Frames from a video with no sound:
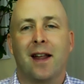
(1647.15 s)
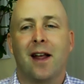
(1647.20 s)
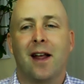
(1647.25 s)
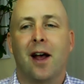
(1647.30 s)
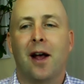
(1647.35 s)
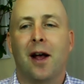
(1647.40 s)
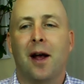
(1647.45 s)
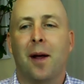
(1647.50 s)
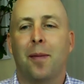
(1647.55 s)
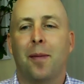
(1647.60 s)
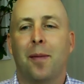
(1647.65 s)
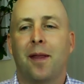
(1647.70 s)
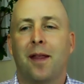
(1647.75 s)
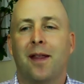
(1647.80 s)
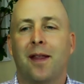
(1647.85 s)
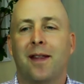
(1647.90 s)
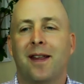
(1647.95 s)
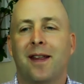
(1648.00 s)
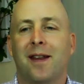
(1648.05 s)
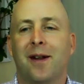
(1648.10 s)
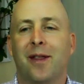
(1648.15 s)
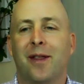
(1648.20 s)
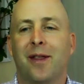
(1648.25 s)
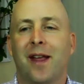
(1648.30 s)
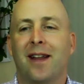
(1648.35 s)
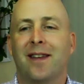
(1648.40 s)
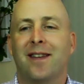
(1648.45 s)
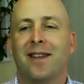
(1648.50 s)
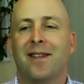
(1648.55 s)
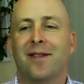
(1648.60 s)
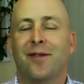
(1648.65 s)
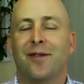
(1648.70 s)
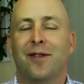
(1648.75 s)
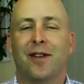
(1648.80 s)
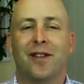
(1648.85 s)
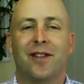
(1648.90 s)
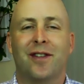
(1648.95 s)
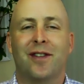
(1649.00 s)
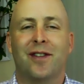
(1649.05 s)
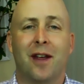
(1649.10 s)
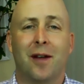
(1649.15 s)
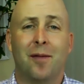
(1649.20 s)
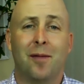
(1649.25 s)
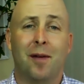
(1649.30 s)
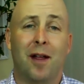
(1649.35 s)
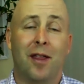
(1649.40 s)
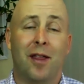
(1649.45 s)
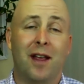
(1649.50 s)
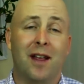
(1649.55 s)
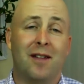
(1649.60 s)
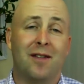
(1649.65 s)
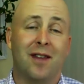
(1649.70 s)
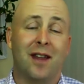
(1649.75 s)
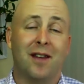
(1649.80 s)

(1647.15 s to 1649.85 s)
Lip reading: That's versus I think